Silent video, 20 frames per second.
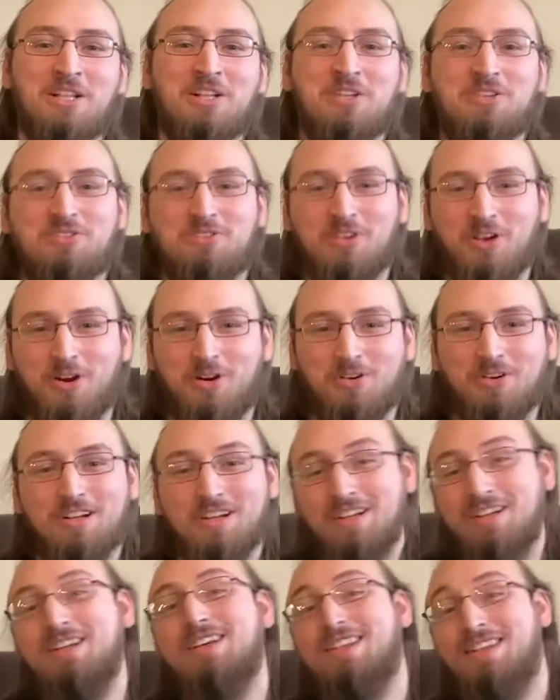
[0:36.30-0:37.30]
So,
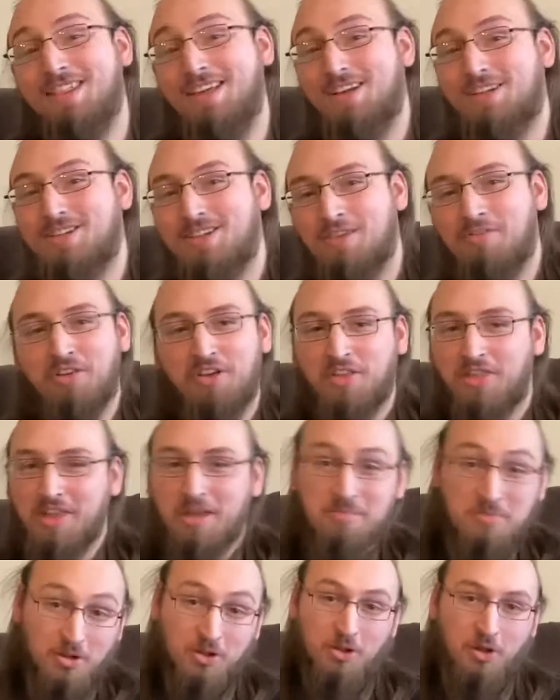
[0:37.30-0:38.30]
Thanksgiving
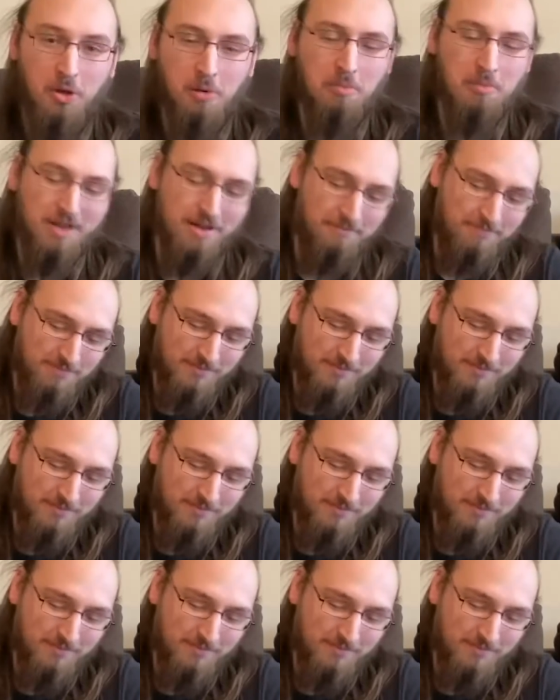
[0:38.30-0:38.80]
themed a little bit.